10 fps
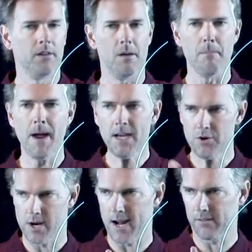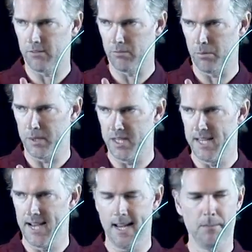The major axis would be the
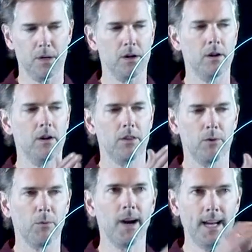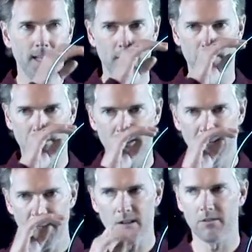diameter. The
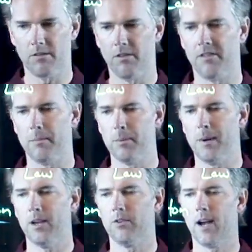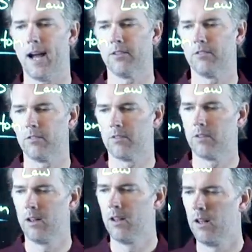radius is the semi-major
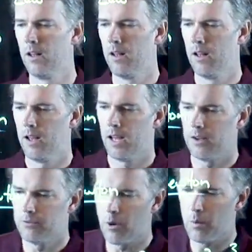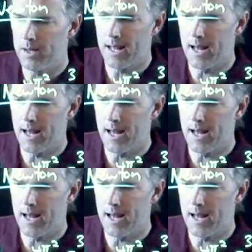axis. And so we